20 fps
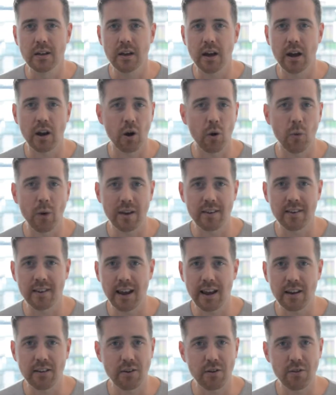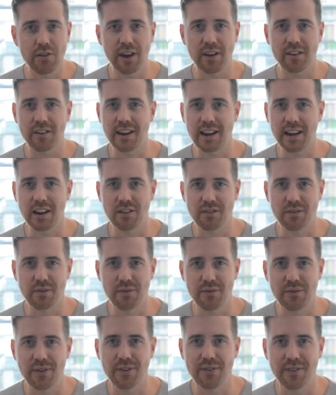And I always say
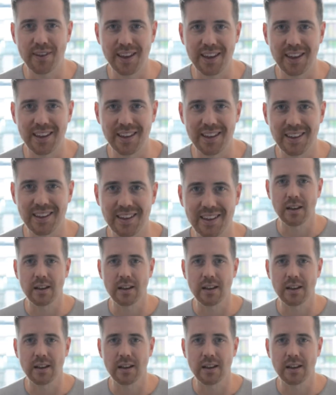2,850.